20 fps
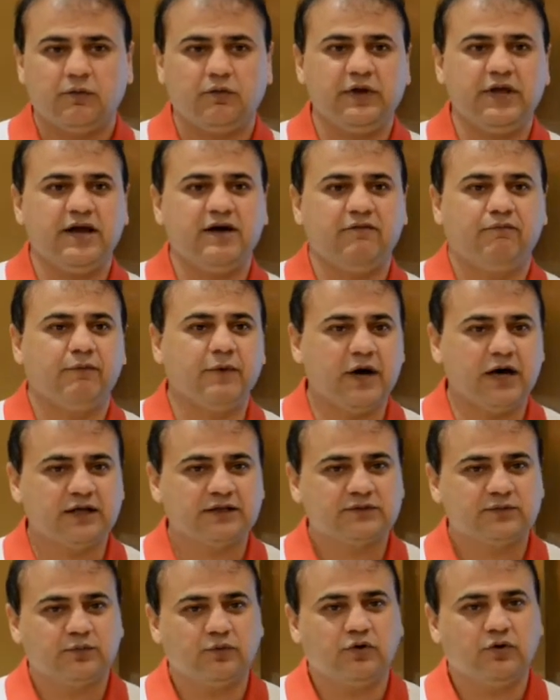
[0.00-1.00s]
we have
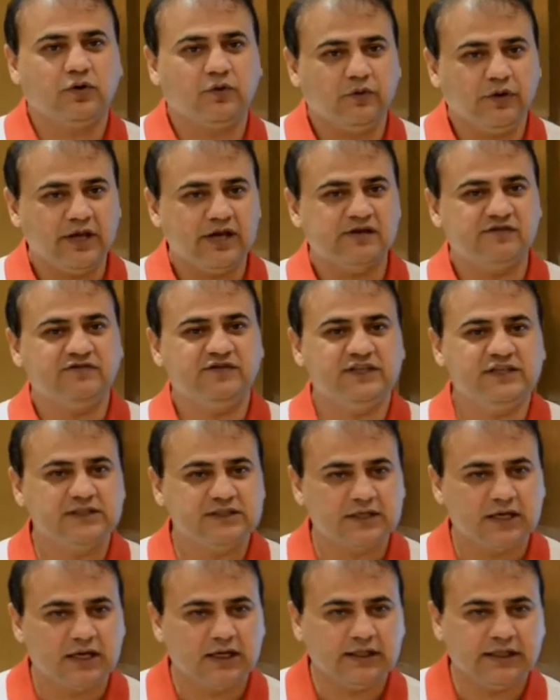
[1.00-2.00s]
passport, we have
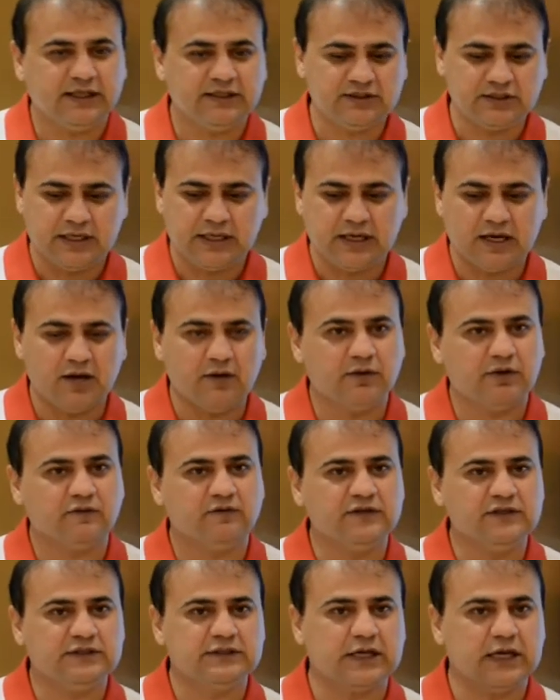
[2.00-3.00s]
visa, they check our
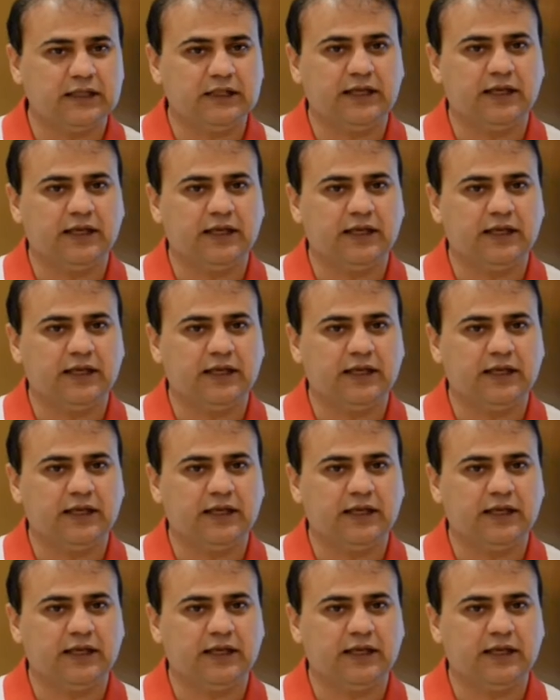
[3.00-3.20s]
visa,